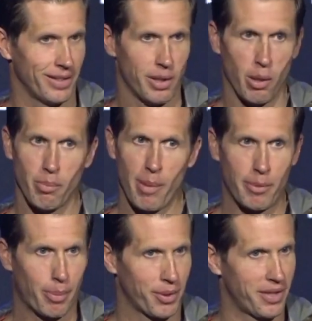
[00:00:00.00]
Don't bump
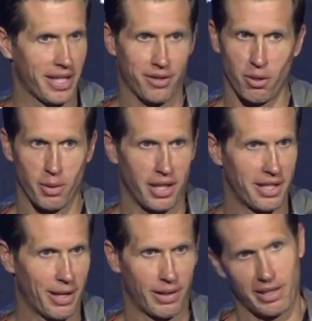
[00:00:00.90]
the person next to you right
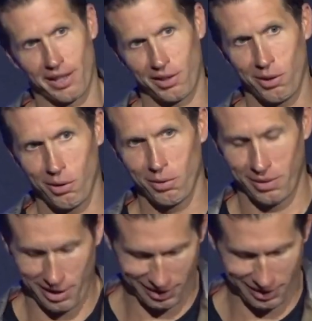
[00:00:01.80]
now, like, that's you.